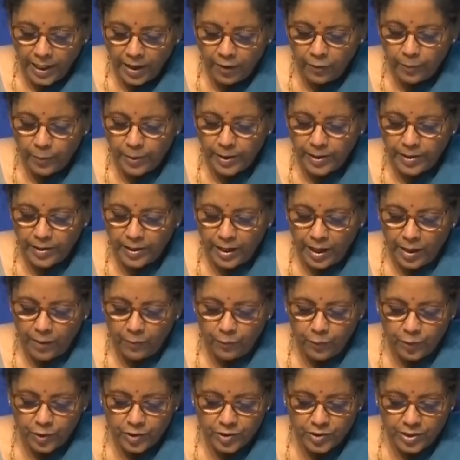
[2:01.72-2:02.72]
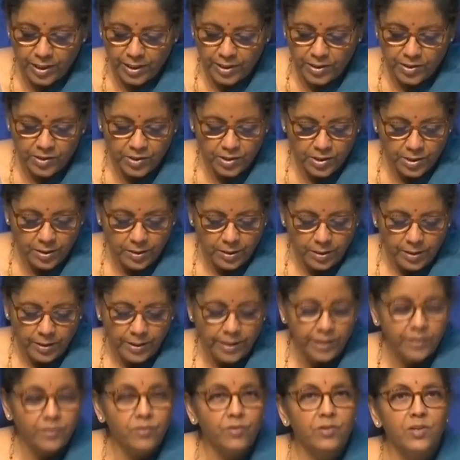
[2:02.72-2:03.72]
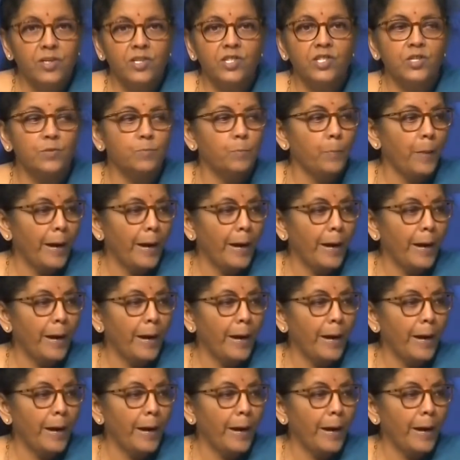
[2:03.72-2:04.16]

have been emphasized in this